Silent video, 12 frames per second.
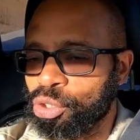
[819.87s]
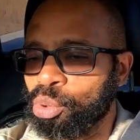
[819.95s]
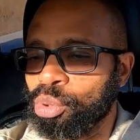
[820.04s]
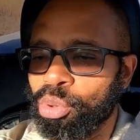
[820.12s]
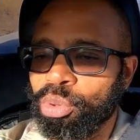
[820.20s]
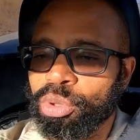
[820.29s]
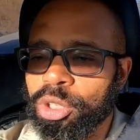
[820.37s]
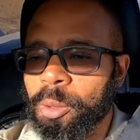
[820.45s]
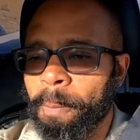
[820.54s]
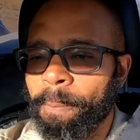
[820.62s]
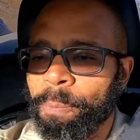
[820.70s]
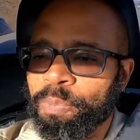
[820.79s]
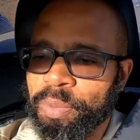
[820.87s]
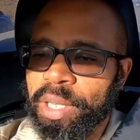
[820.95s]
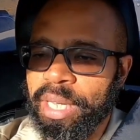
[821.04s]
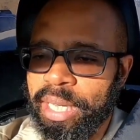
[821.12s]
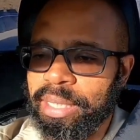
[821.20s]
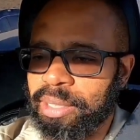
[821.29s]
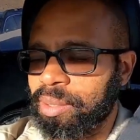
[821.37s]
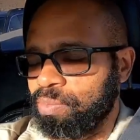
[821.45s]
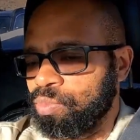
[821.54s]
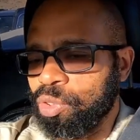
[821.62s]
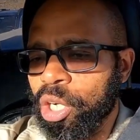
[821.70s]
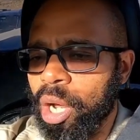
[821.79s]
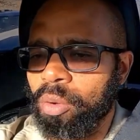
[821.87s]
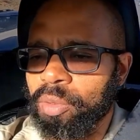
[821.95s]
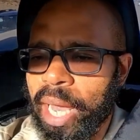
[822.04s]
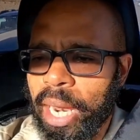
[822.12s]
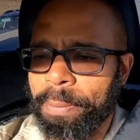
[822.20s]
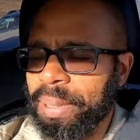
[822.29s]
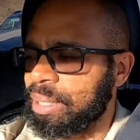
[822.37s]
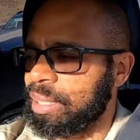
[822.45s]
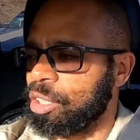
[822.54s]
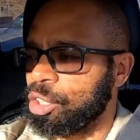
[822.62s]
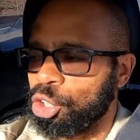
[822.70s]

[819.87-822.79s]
tools, it's, you know, not a big deal.